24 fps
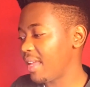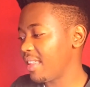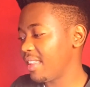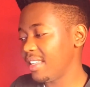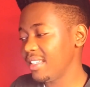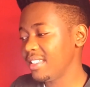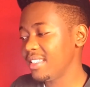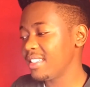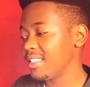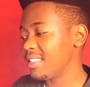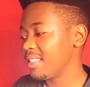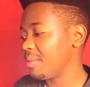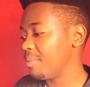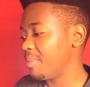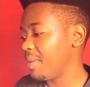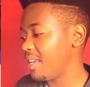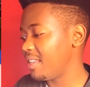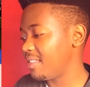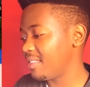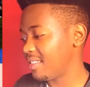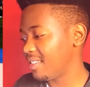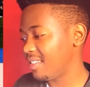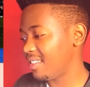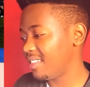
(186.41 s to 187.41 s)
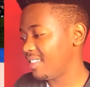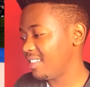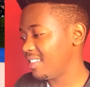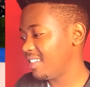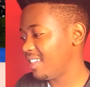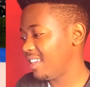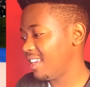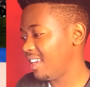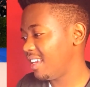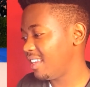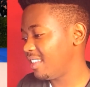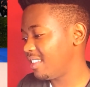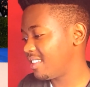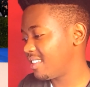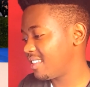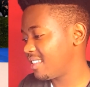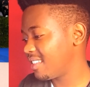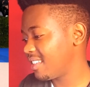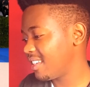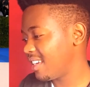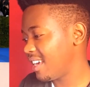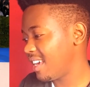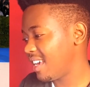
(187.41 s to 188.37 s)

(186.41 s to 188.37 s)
This is amazing. It's